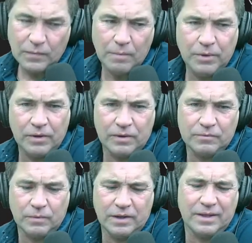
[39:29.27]
but
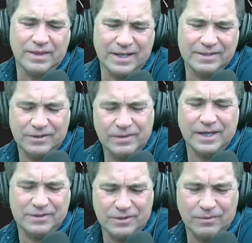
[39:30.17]
one of the things you
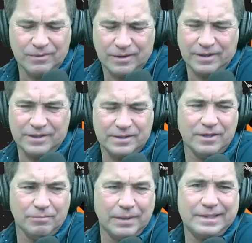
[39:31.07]
guys know, look, I just
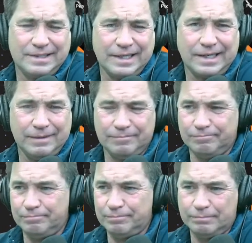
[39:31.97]
held my second
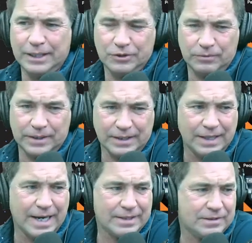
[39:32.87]
mentoring
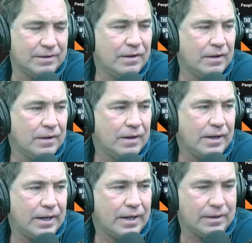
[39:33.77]
class,
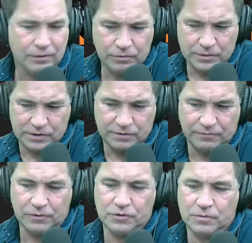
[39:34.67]
and Lou was in the
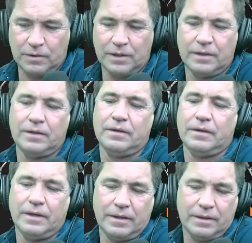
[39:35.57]
first one, and
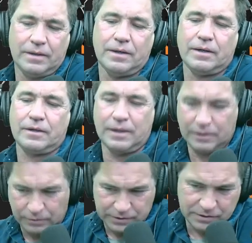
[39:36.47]
and uh,
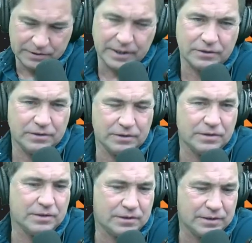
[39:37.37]
Chris is actually is
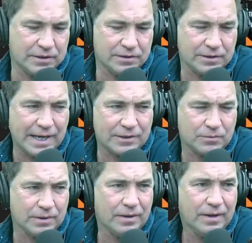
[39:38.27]
in this in this
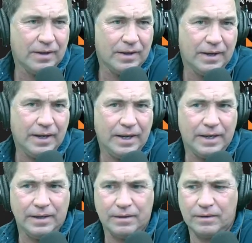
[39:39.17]
last one,
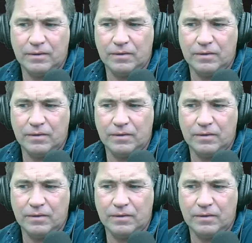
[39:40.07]
and